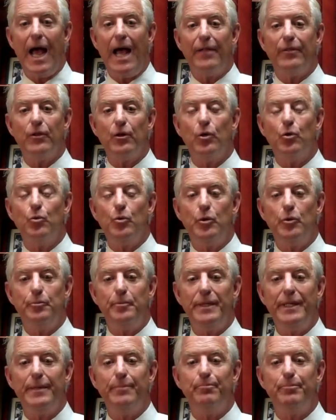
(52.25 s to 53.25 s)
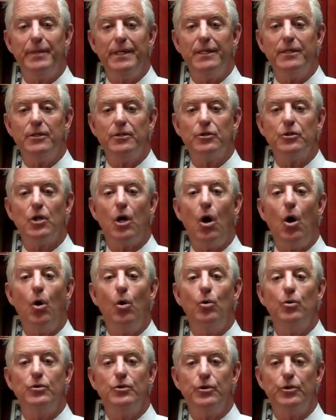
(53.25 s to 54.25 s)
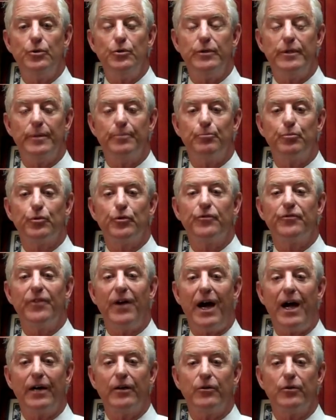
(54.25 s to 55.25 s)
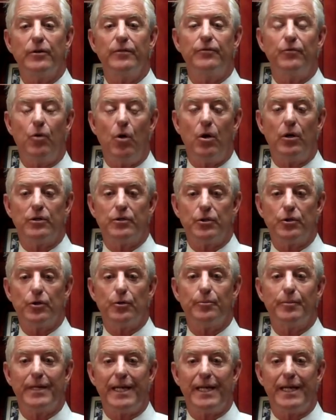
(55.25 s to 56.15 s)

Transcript: and there will be bills owed to the provider of long-term